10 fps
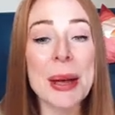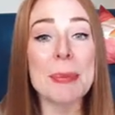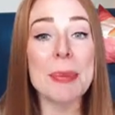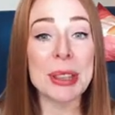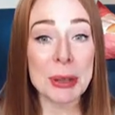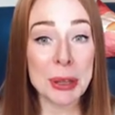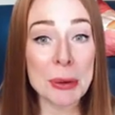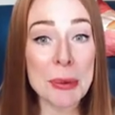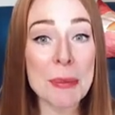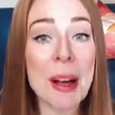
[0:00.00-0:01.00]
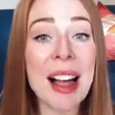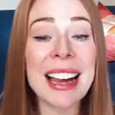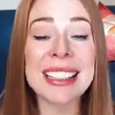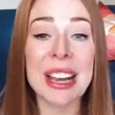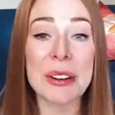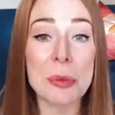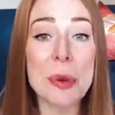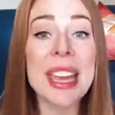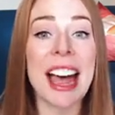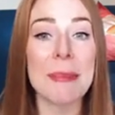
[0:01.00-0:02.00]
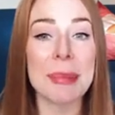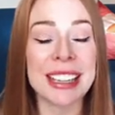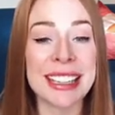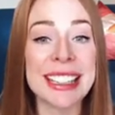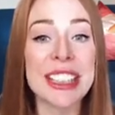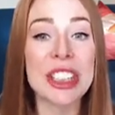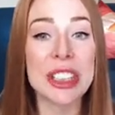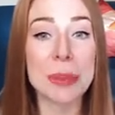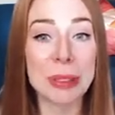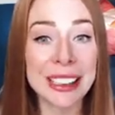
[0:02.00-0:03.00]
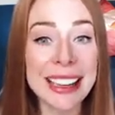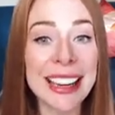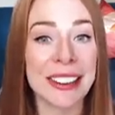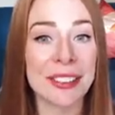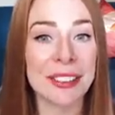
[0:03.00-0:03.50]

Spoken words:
But the human mind and we have been conditioned to believe